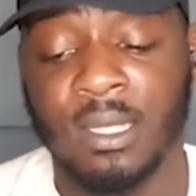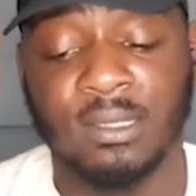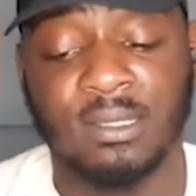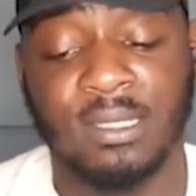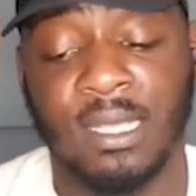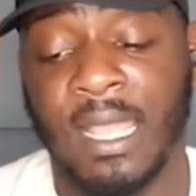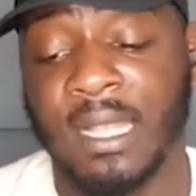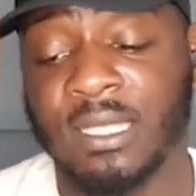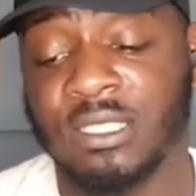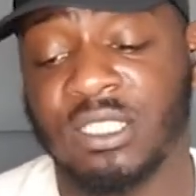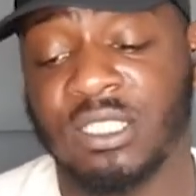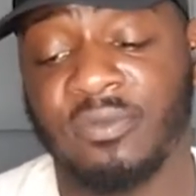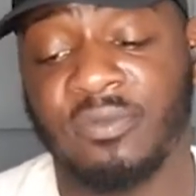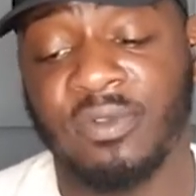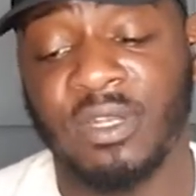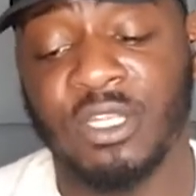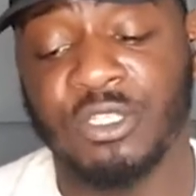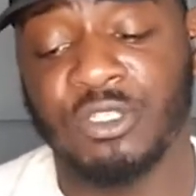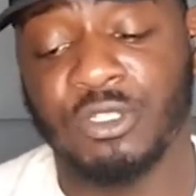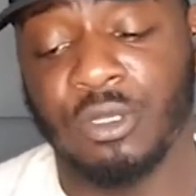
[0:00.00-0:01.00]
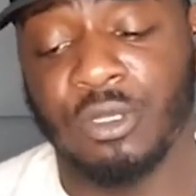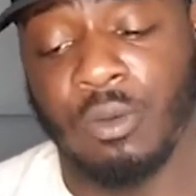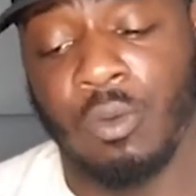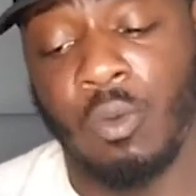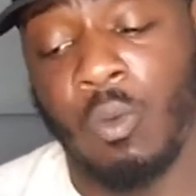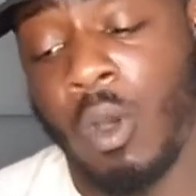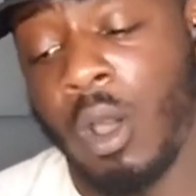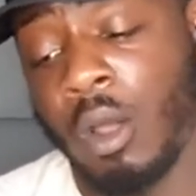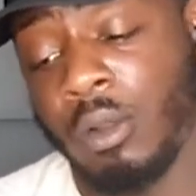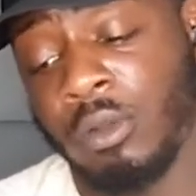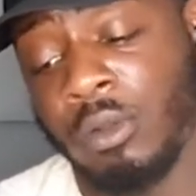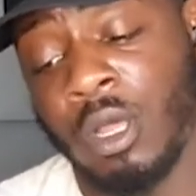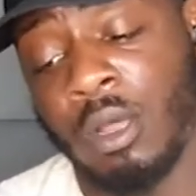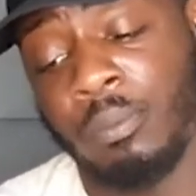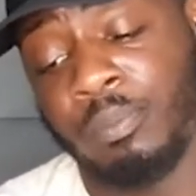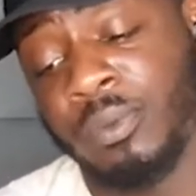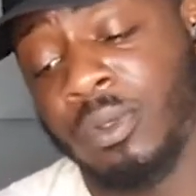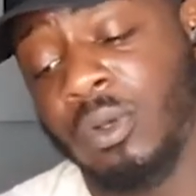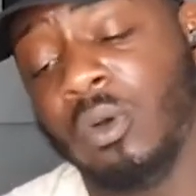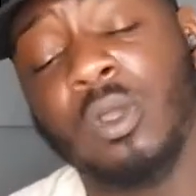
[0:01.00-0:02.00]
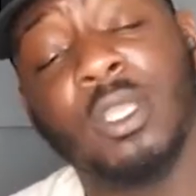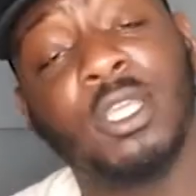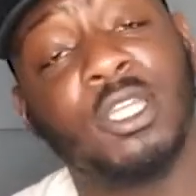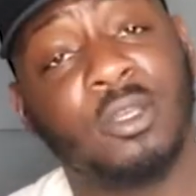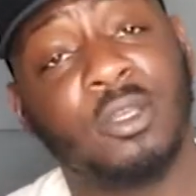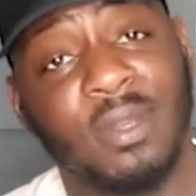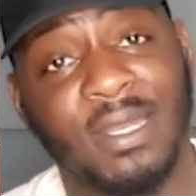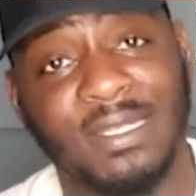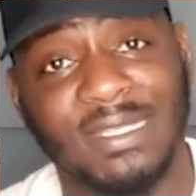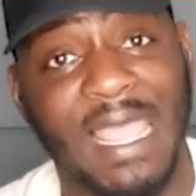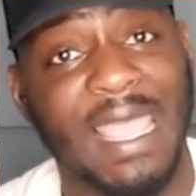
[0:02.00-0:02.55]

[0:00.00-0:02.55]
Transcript: against the religion and whatnot, but all you're doing is